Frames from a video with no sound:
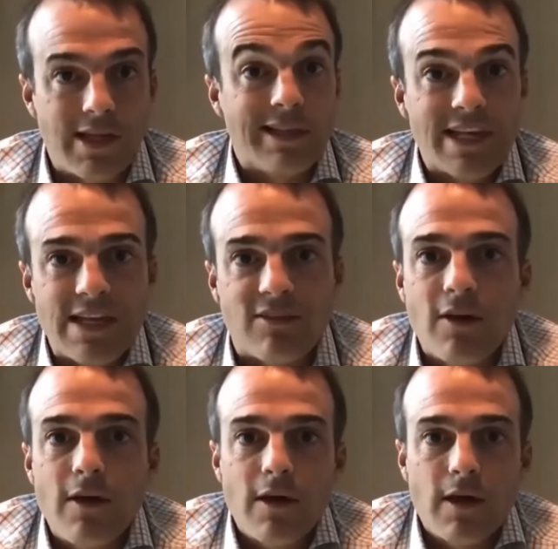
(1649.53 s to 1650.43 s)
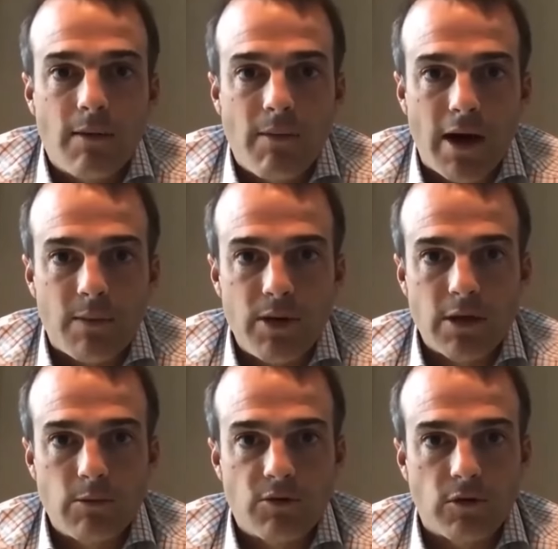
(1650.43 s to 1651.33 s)
elite, in my
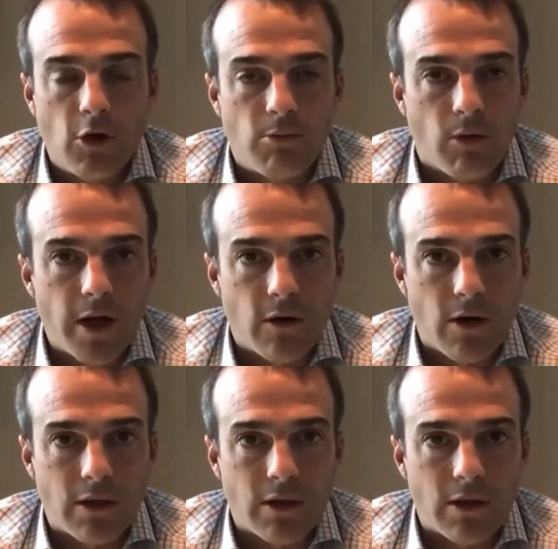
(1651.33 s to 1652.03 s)
opinion, was a no-brainer.